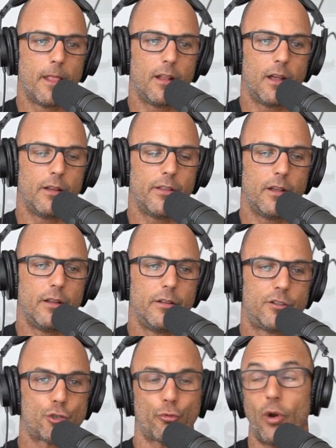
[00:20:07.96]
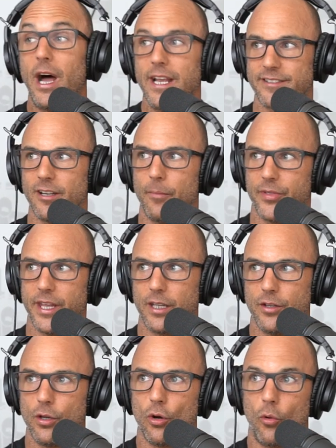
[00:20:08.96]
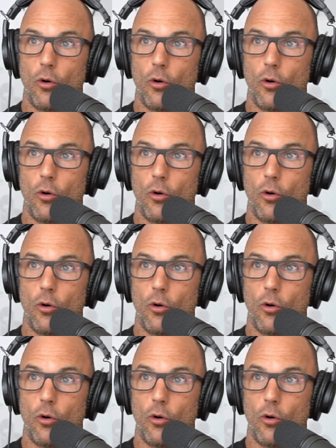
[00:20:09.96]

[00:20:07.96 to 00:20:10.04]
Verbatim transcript: uh, try something new.